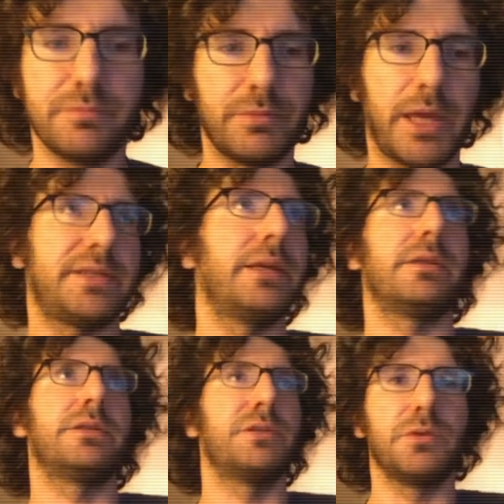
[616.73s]
has
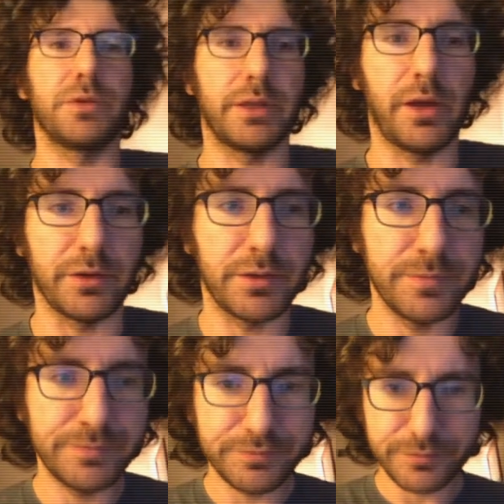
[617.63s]
anything to do with another.
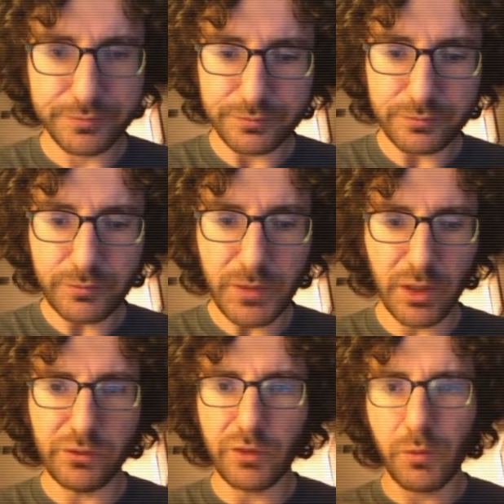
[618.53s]

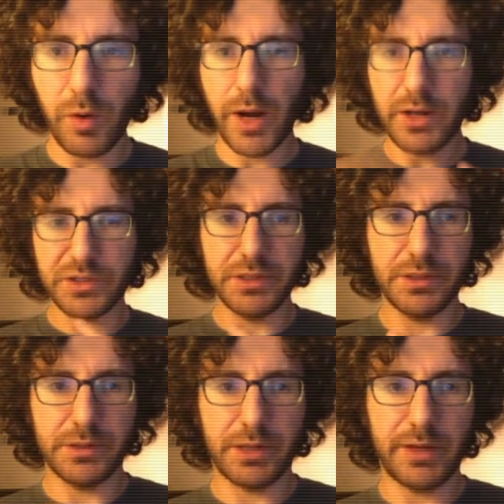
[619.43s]
And so we're
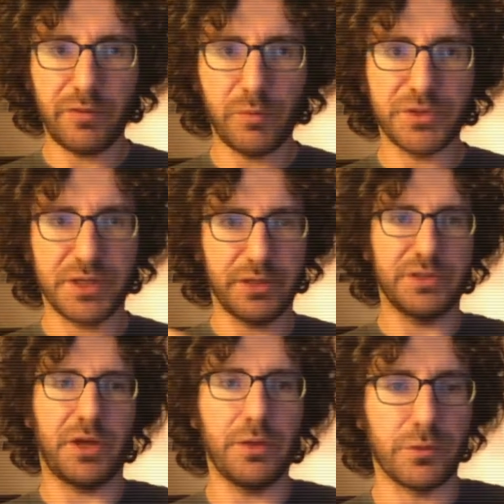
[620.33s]
actually kind of almost like in
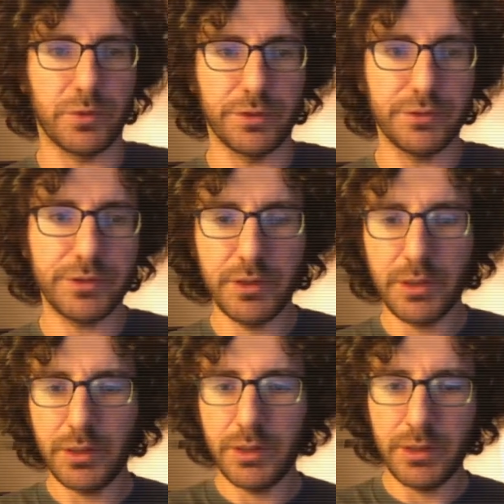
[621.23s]
this other world.
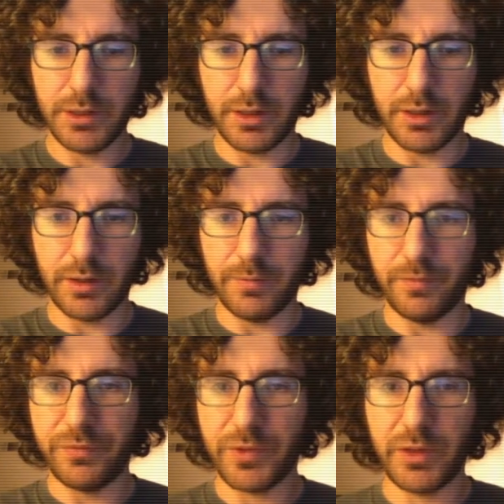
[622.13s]

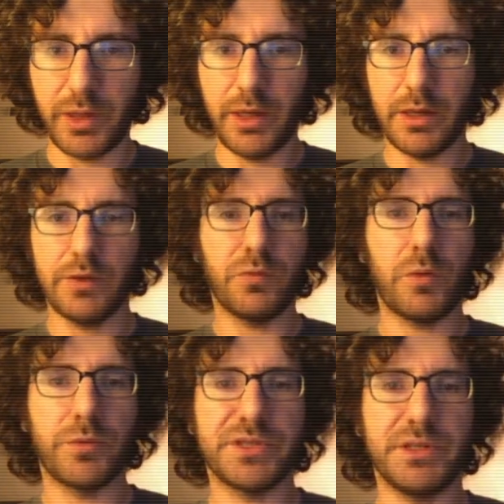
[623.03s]
And what
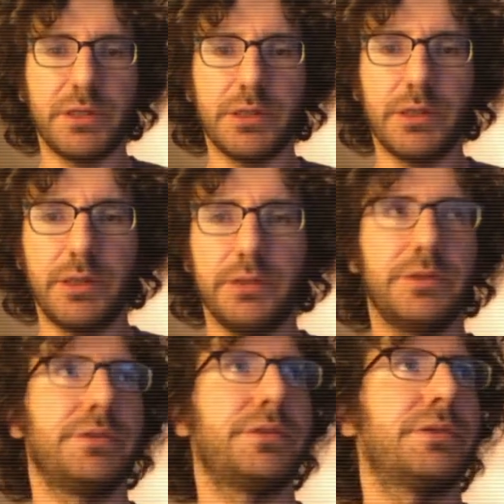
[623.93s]
we're seeing
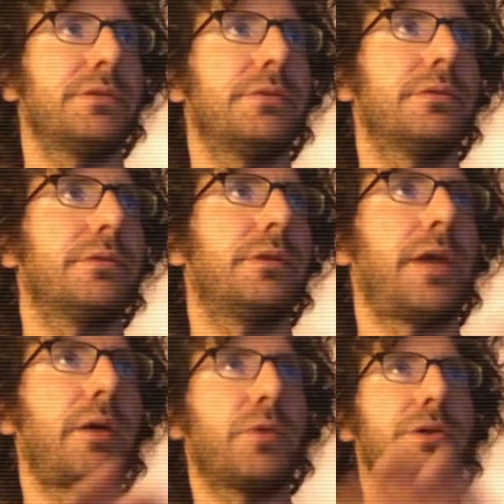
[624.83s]
is the
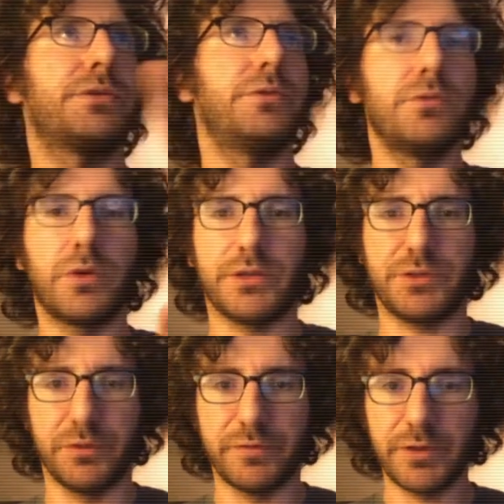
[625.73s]
networks do cross
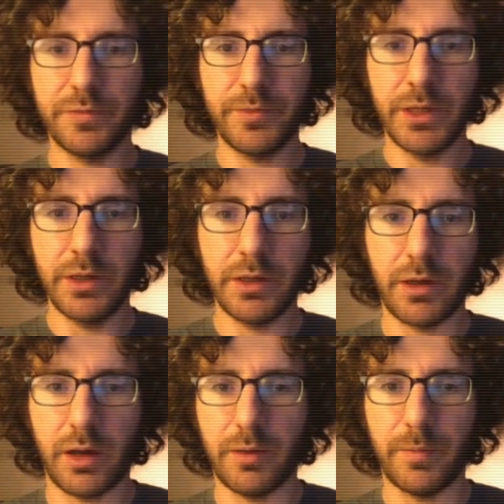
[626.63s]
over.
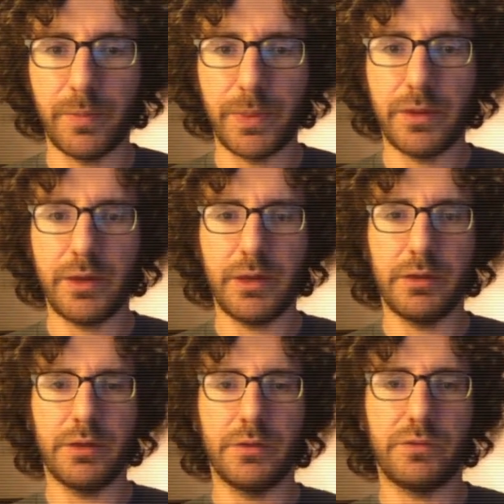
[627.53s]

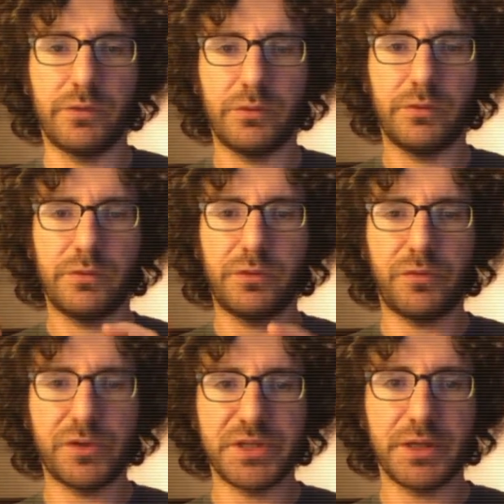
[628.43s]
And so the
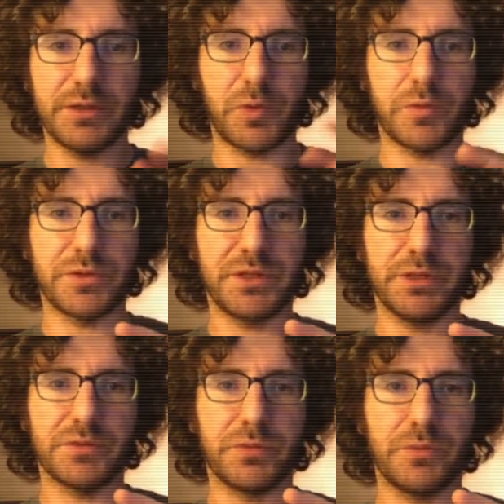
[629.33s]
first thing is what we're seeing
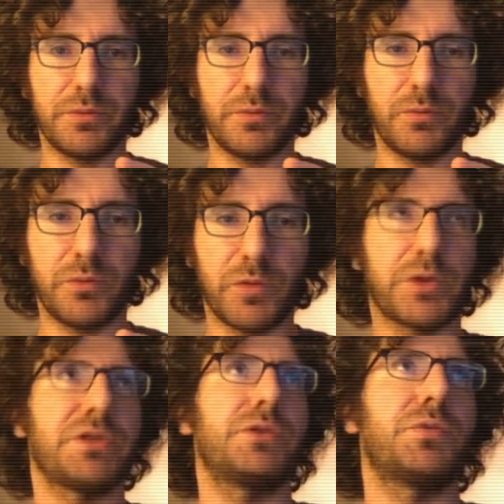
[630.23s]
is the
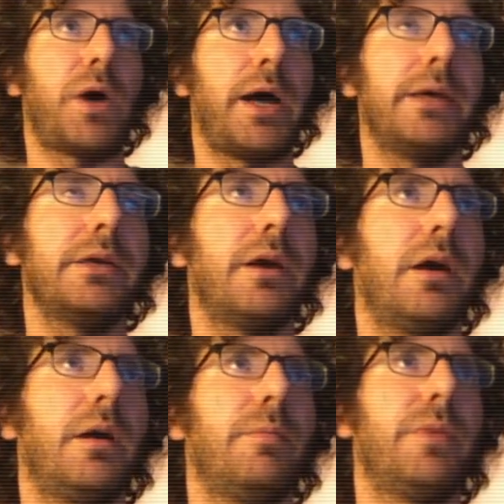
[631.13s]
question is why,
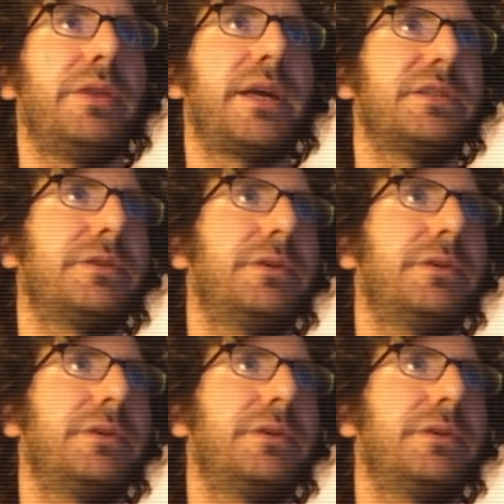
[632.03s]
and that's